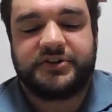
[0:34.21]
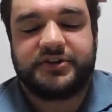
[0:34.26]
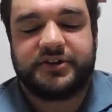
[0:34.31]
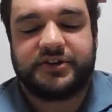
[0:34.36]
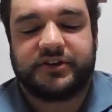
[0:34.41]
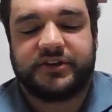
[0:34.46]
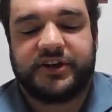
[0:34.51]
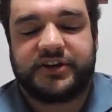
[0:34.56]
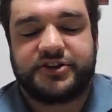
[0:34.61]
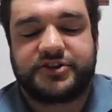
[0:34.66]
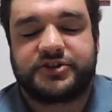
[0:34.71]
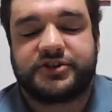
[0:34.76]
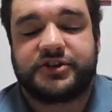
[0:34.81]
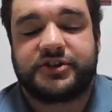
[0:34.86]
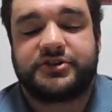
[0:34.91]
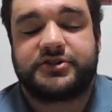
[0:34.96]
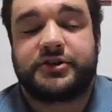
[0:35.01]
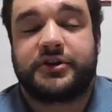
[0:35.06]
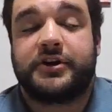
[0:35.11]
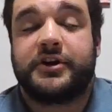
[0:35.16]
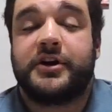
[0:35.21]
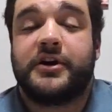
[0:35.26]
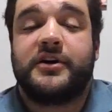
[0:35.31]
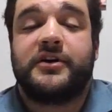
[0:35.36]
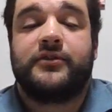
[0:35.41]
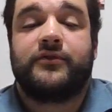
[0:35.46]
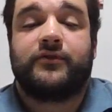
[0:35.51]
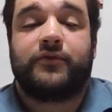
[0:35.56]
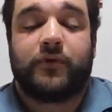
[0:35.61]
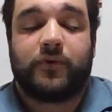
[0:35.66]
to the legislature
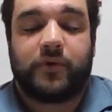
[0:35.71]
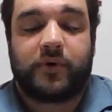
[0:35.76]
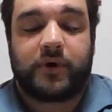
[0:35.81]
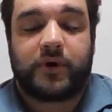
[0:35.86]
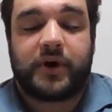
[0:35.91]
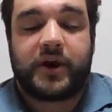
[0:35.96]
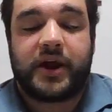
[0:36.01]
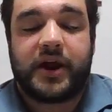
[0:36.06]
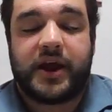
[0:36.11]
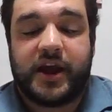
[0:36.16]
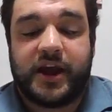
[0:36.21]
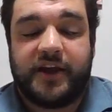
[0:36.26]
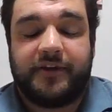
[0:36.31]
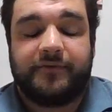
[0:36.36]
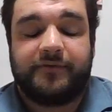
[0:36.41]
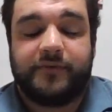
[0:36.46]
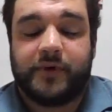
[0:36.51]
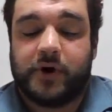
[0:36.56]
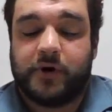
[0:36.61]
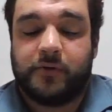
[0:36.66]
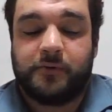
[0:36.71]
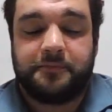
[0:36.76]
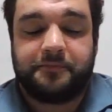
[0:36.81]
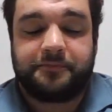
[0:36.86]
for a vote.